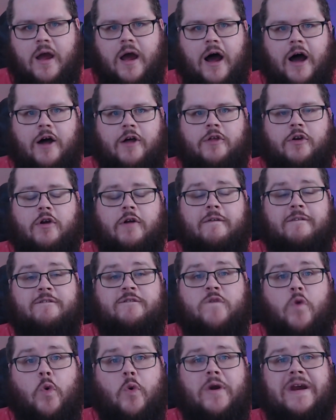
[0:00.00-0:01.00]
There are
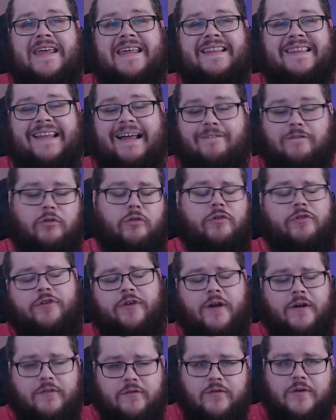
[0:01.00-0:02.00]
40 levels
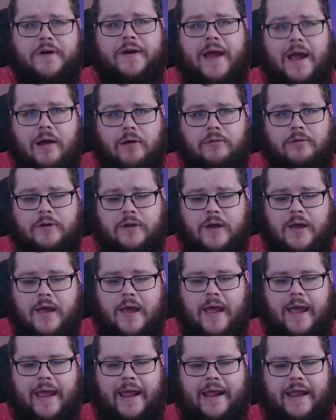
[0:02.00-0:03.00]
of renowned,
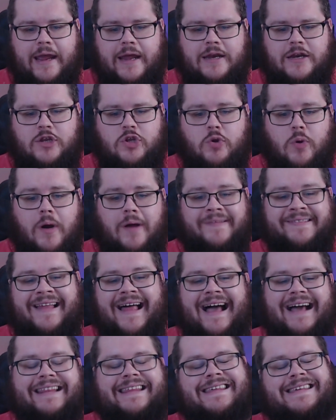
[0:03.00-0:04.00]
and you
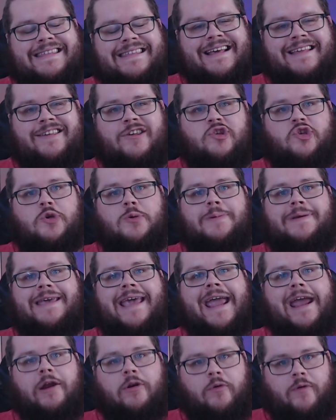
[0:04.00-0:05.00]
unlock these as you
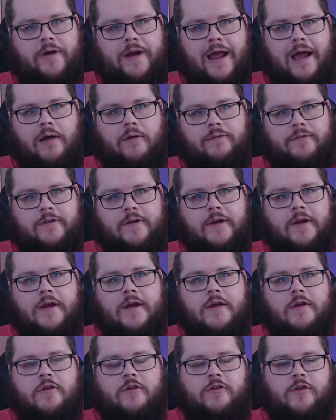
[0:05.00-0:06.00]
gain renowned.
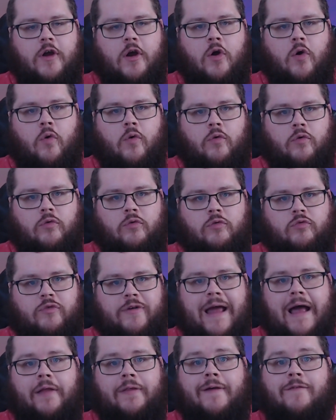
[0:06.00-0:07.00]
So
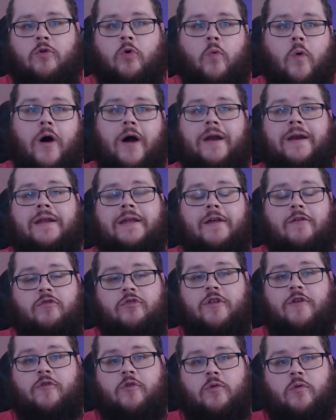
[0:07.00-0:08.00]
renown level 1 gives
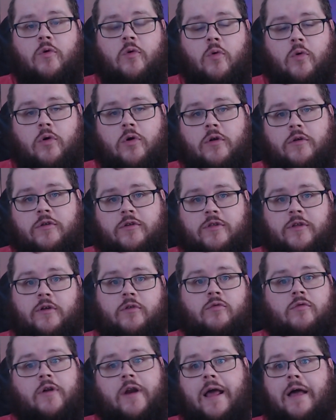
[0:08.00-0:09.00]
different rewards
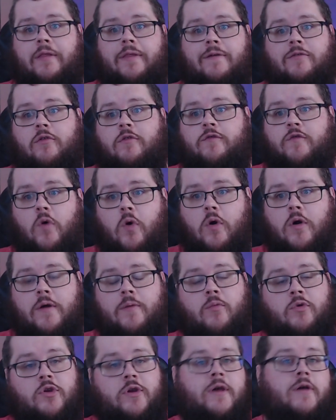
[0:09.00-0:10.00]
than renown level 4,
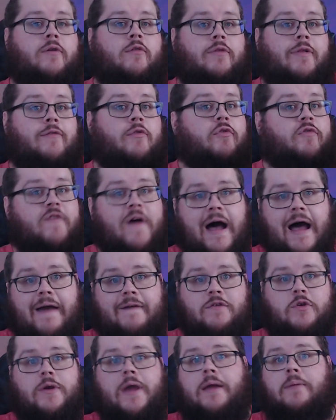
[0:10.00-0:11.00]
and when you hit level 5,
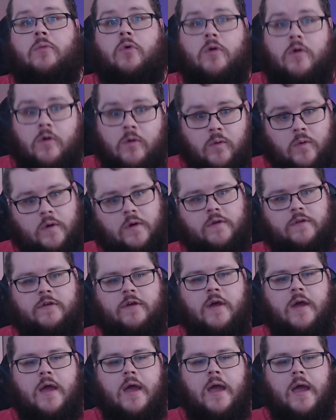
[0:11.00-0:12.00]
you gain more rewards.
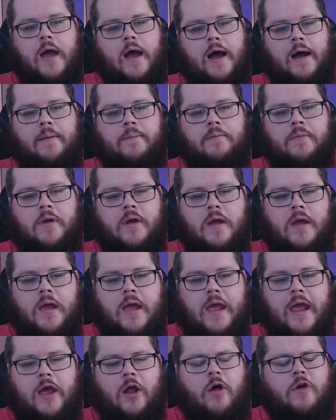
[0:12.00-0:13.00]

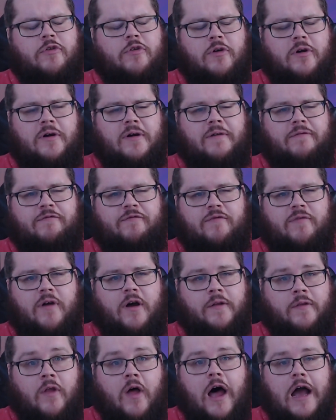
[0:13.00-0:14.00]
It also
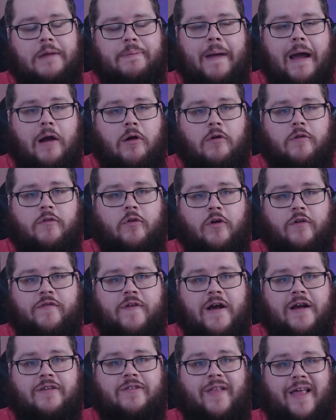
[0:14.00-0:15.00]
unlocks powerful
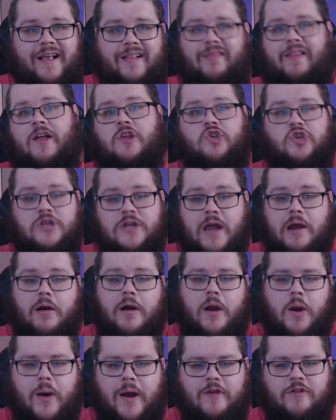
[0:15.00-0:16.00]
effects like
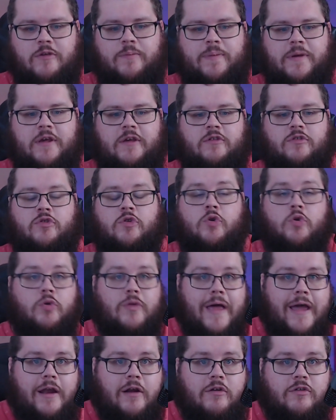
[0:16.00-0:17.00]
legendary recipes, new
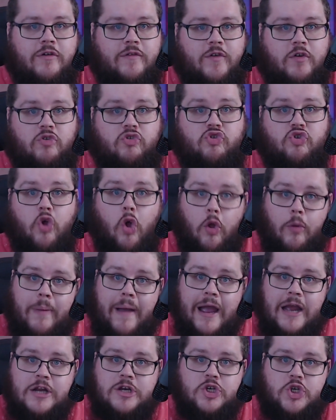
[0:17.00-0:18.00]
layers of your
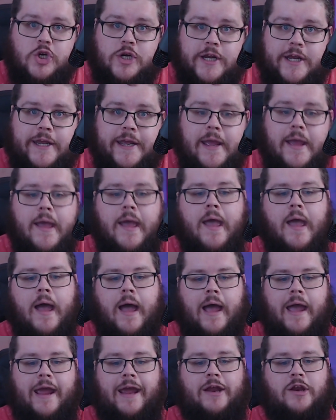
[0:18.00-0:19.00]
soulbind tree,
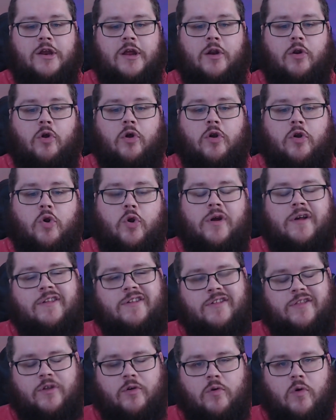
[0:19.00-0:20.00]
and it'll
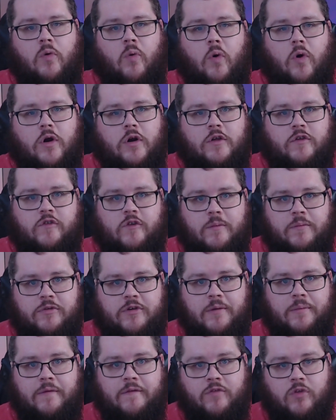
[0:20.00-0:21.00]
increase the rewards from
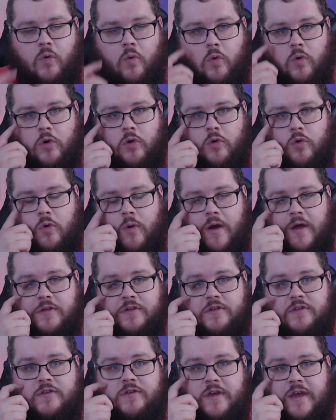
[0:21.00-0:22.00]
some of the world
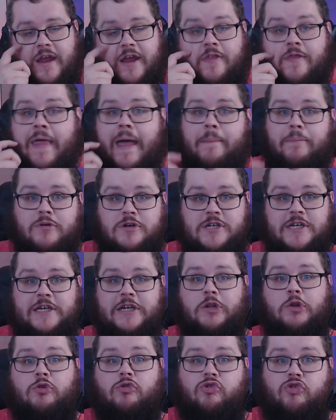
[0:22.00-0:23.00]
quests in that
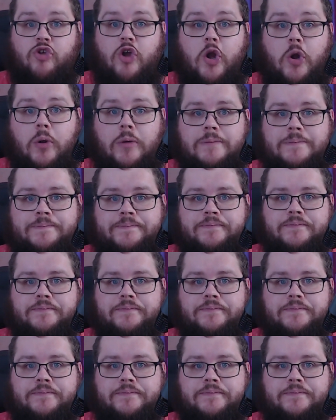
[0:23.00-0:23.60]
particular zone.